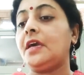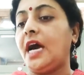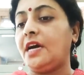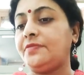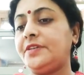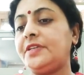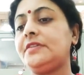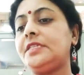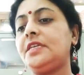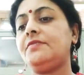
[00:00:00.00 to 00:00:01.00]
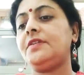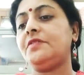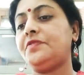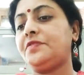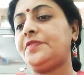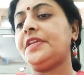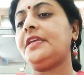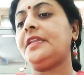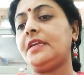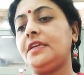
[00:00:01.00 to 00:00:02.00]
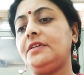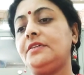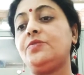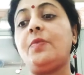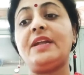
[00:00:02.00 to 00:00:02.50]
after receiving 15 years